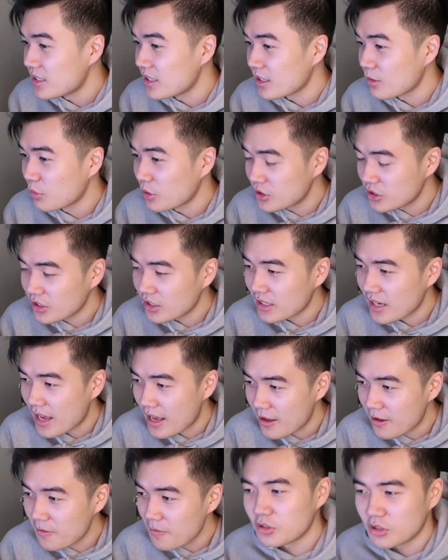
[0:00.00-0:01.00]
King Richard
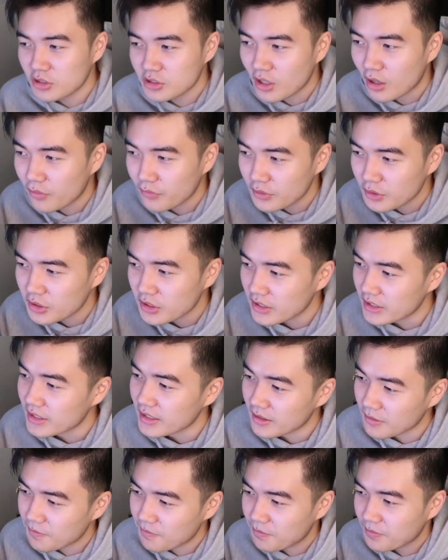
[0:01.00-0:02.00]
now. So those all feel
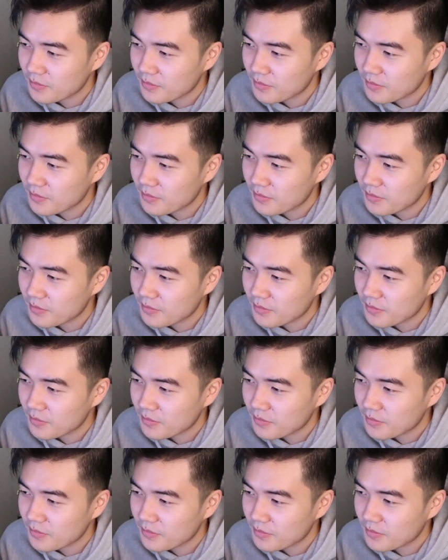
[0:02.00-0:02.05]
good.